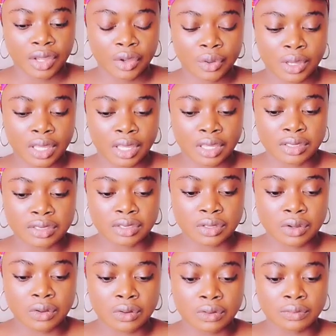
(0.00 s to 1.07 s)
Okay,
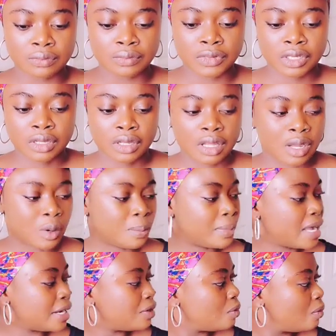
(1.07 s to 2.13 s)
so
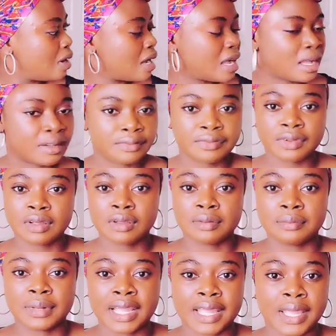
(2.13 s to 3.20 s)
I don't have
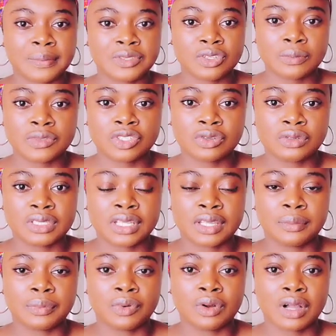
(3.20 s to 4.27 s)
my Epsom salt
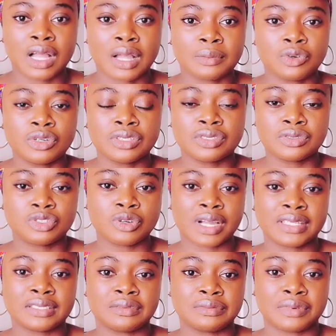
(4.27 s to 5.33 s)
here, but I'm going to
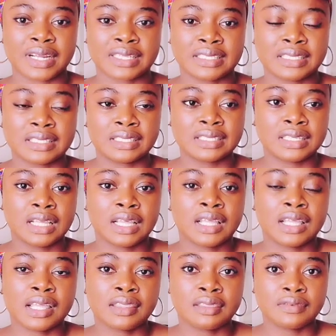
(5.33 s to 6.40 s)
try to write it
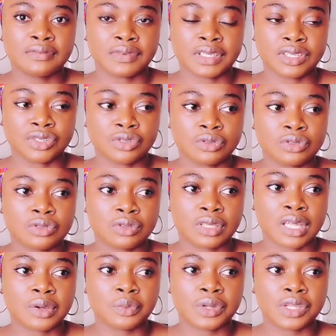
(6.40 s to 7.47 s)
in the video so
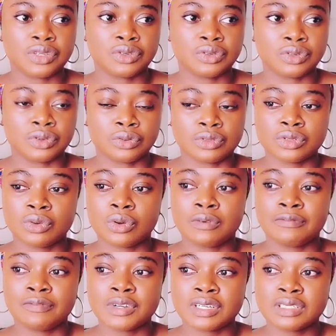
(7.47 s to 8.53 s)
that way you know.
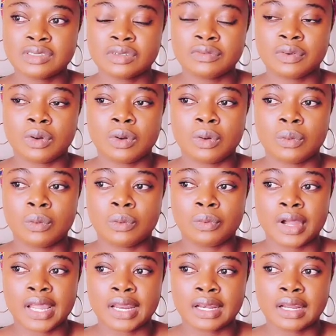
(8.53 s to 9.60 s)
So first of all,
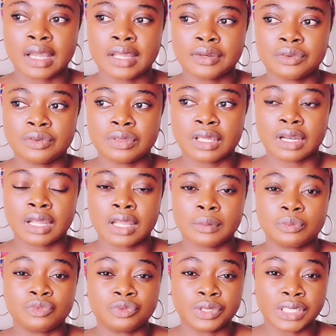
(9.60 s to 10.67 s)
when I know that I
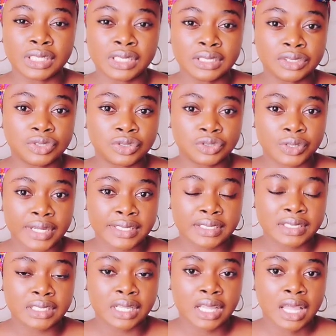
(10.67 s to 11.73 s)
am really
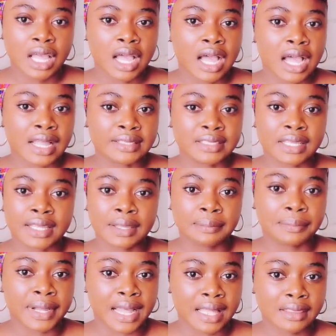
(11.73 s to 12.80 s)
stressed, I take
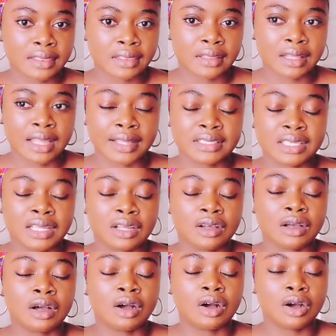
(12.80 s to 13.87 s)
a bath, I take
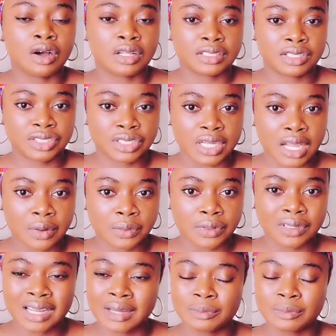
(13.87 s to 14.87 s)
a hot shower.